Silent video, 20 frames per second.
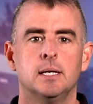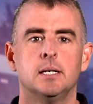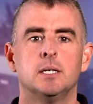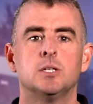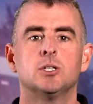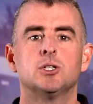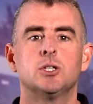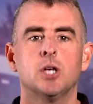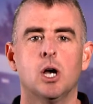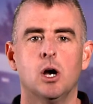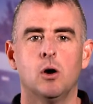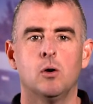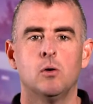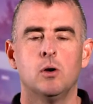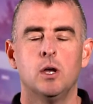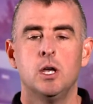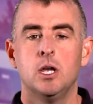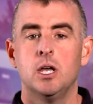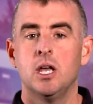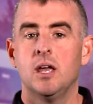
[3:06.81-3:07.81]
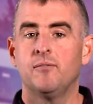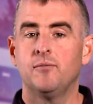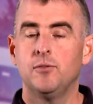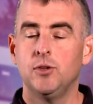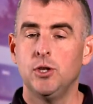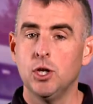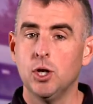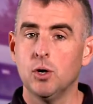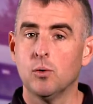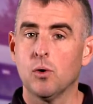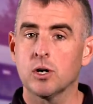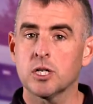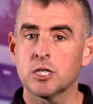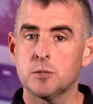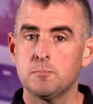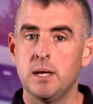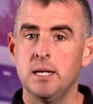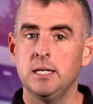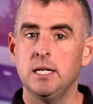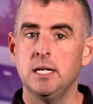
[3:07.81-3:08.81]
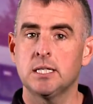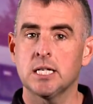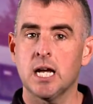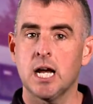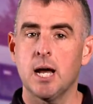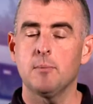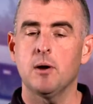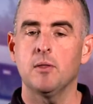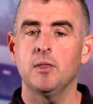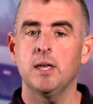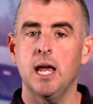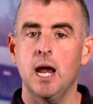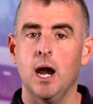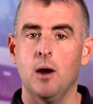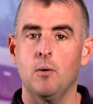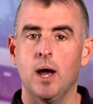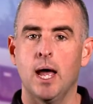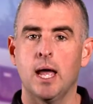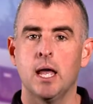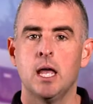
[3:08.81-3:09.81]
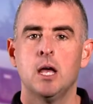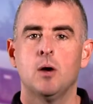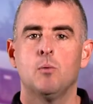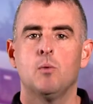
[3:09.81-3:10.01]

So, if you are spending time on the airway